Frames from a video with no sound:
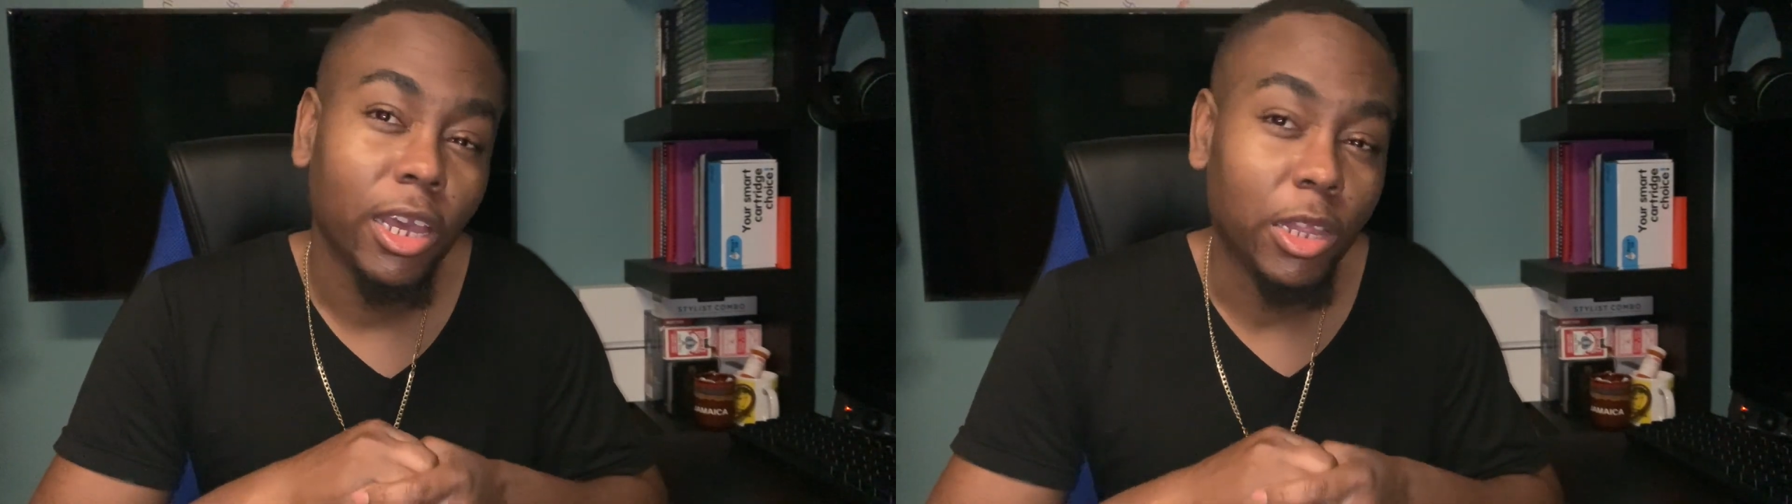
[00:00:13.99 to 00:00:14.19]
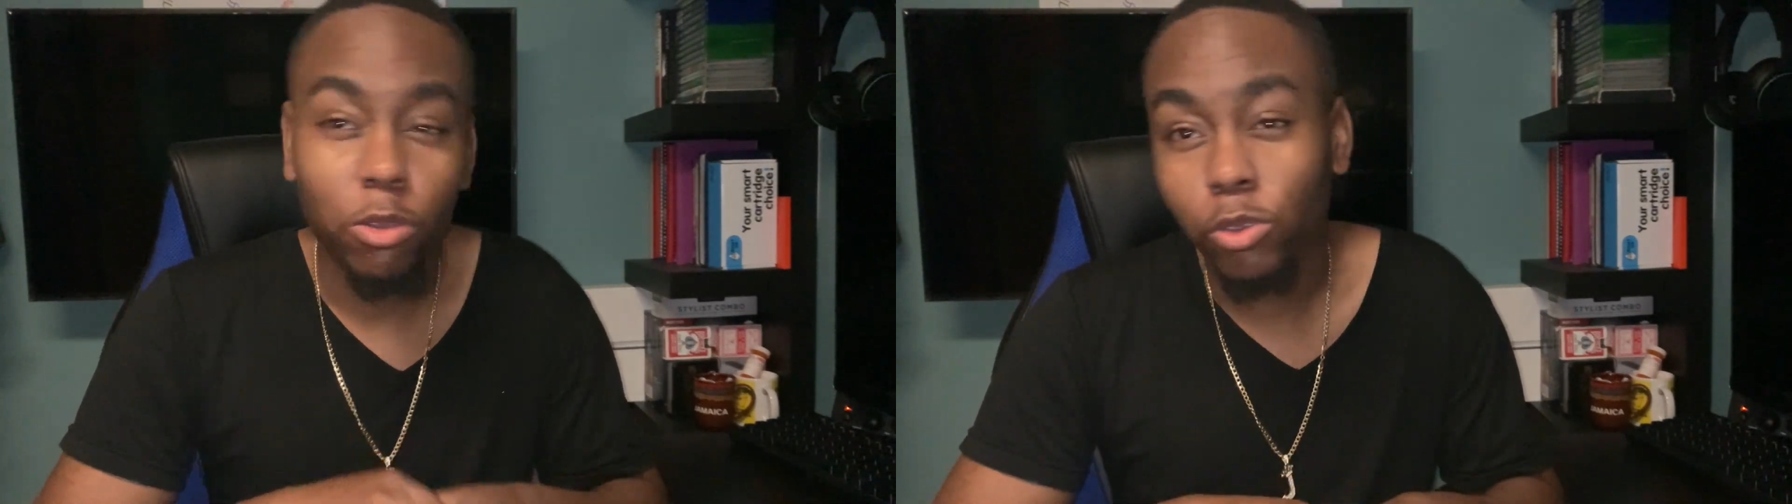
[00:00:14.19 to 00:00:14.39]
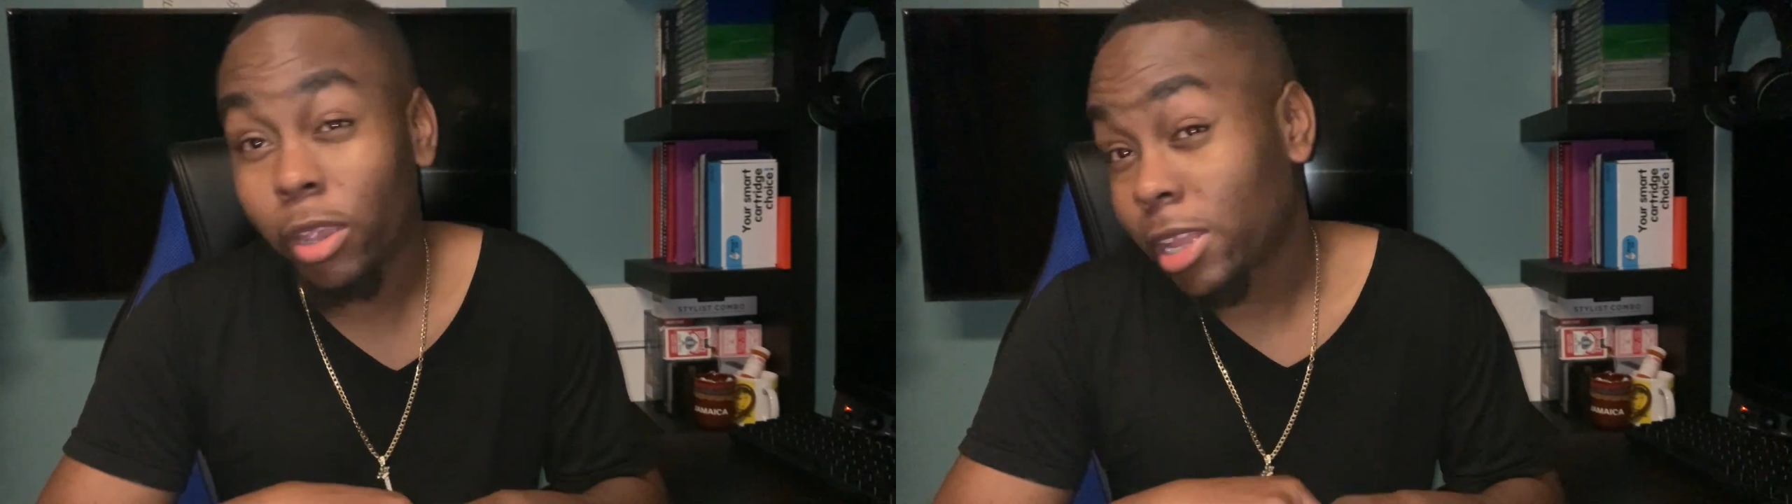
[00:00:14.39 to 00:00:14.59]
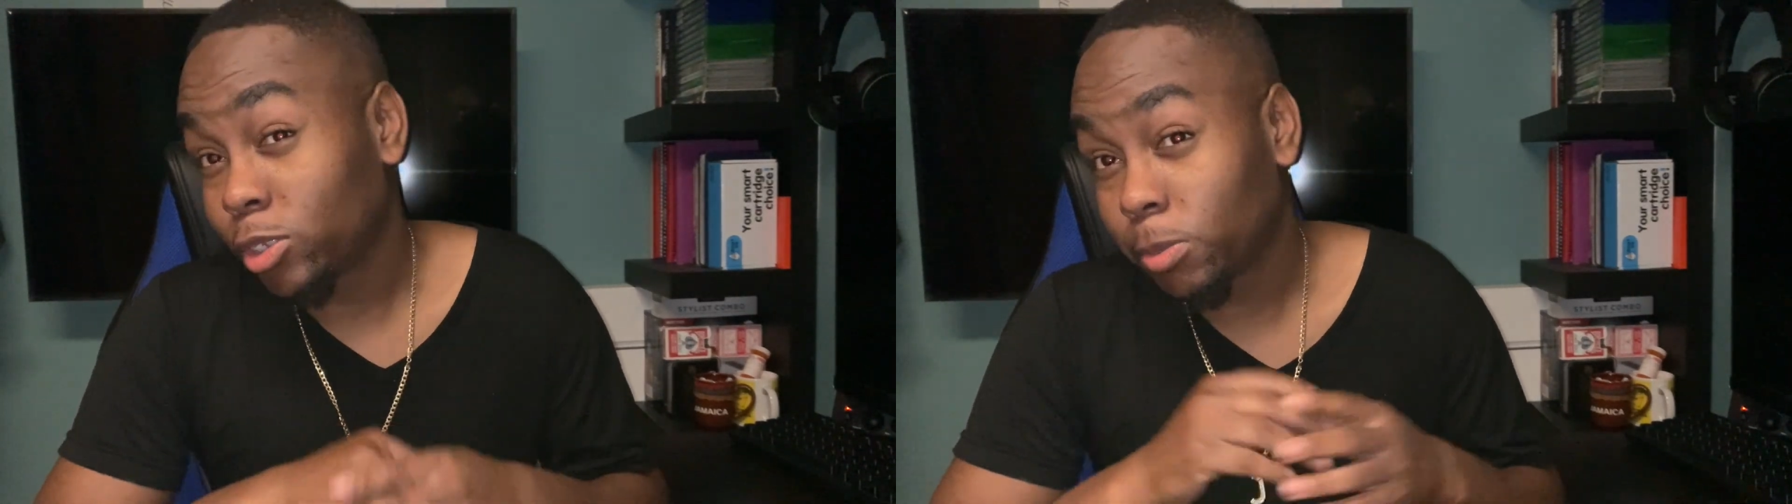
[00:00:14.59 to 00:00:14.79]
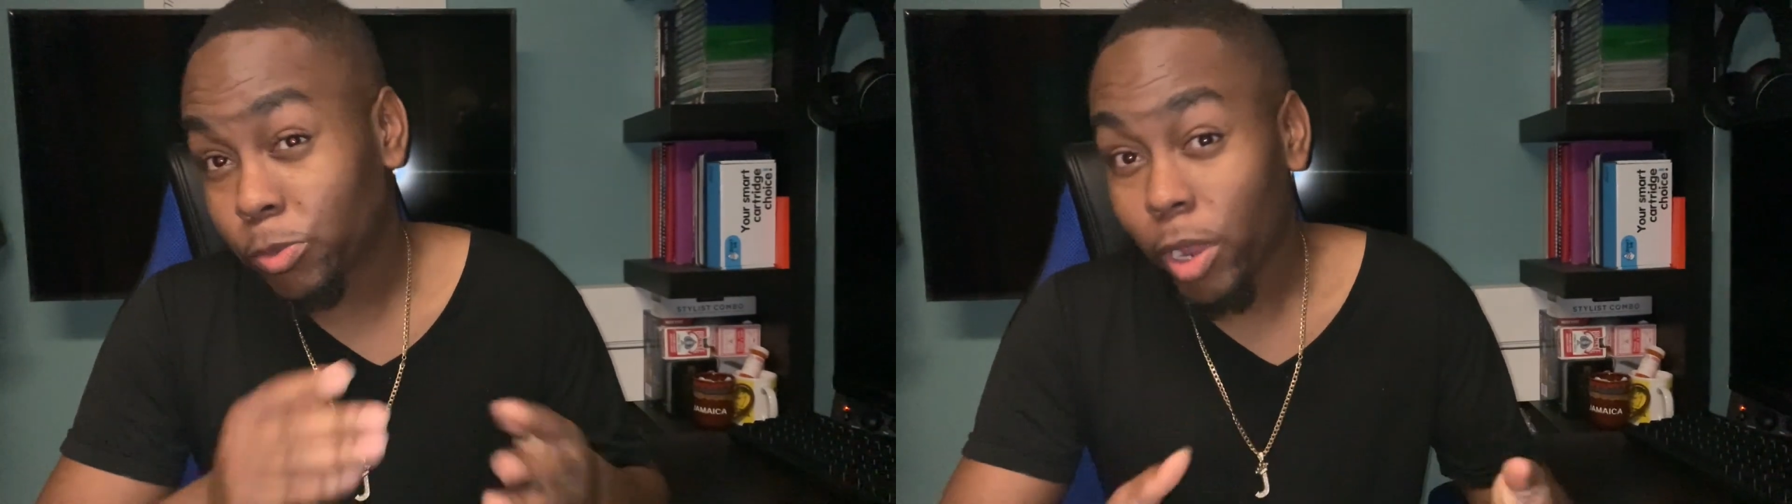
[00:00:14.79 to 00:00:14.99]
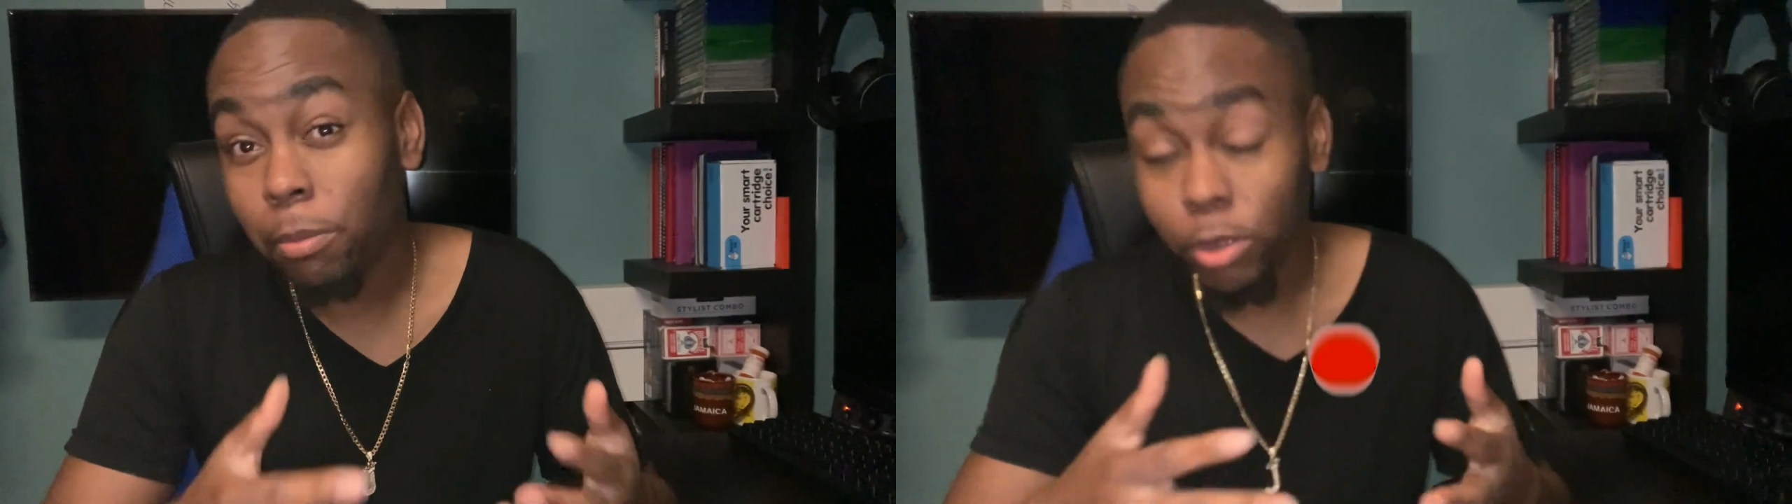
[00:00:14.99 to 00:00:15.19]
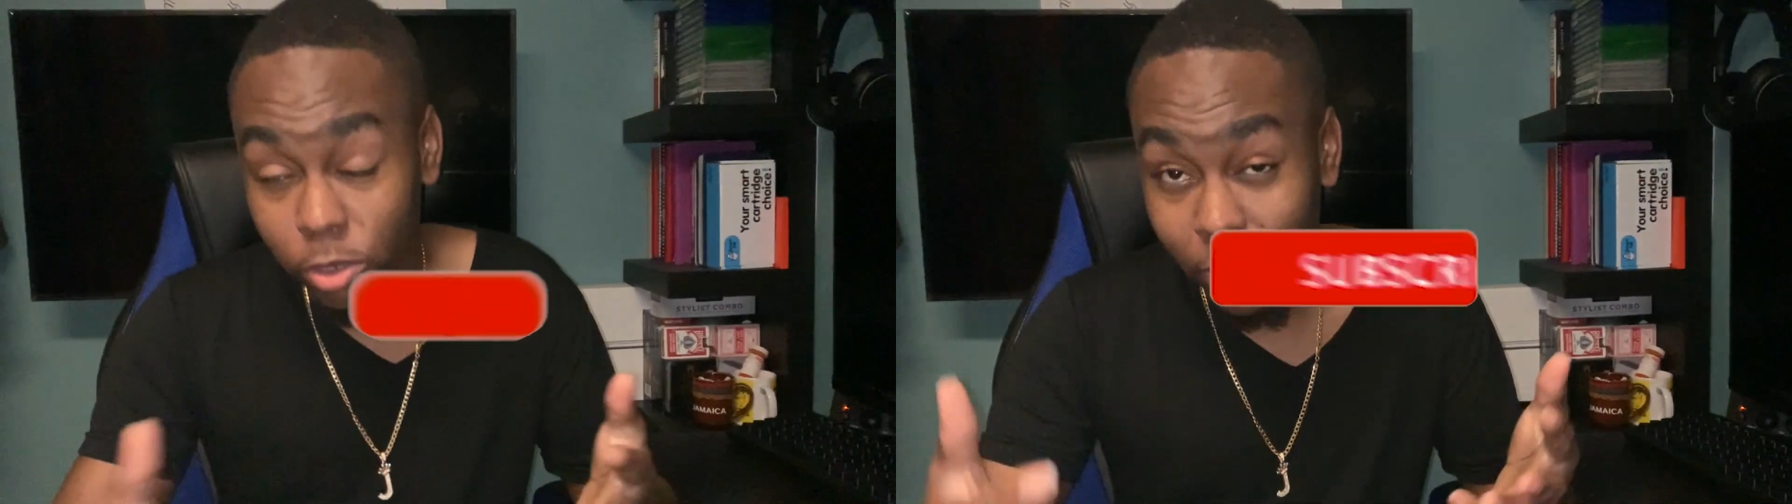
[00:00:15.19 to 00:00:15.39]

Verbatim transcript: and also click that subscribe button